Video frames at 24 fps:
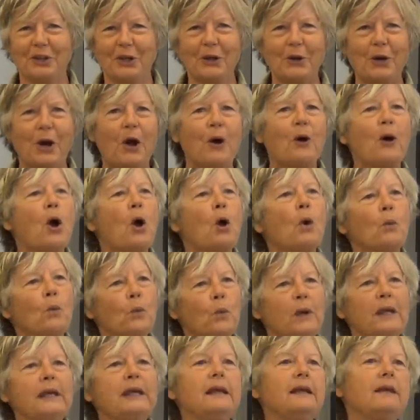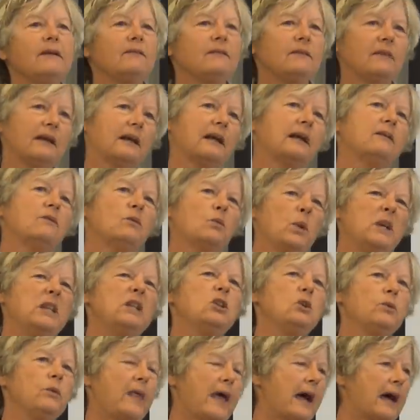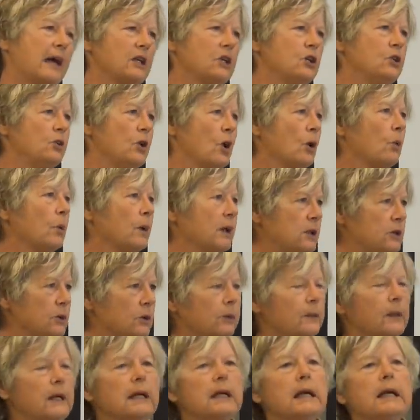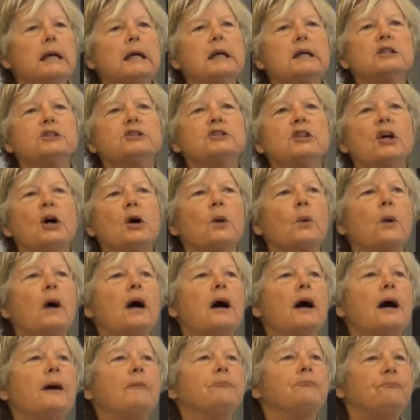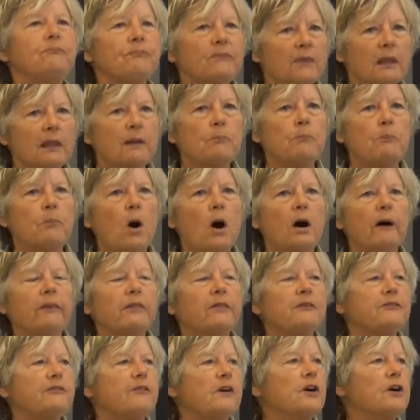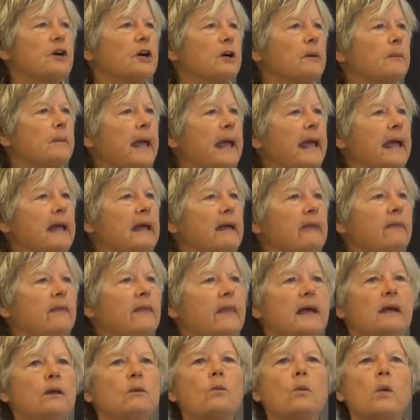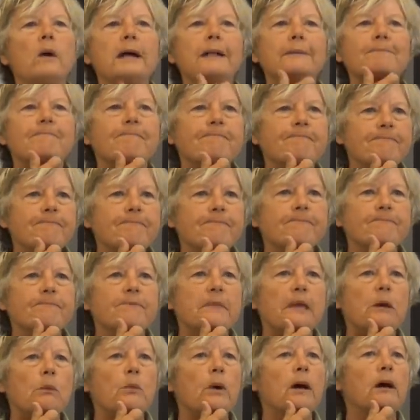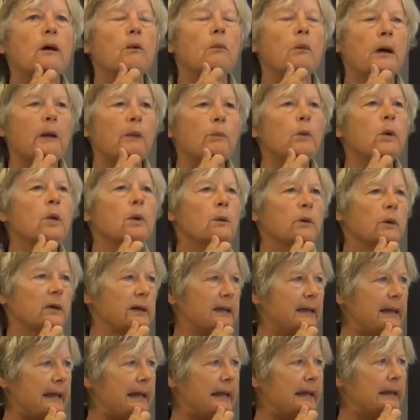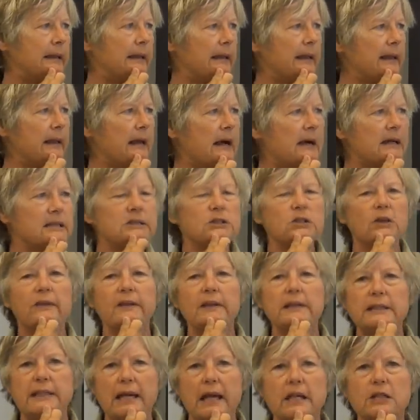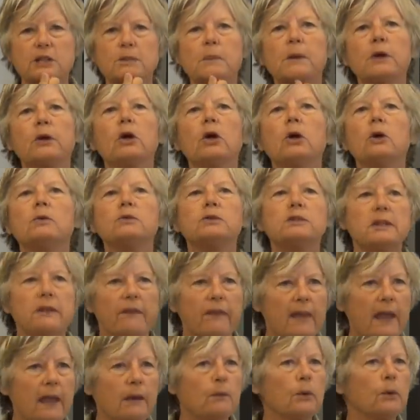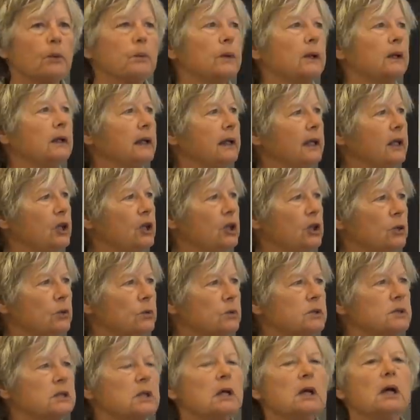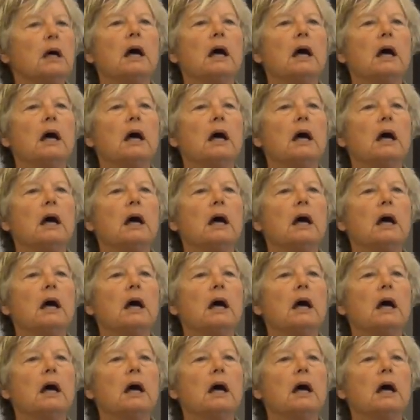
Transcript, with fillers: you know, we, we do that, you know we do. So, um, bought the farm and then went, hmm, well, when we were in Italy, I saw these cashmere goats and they were really cute.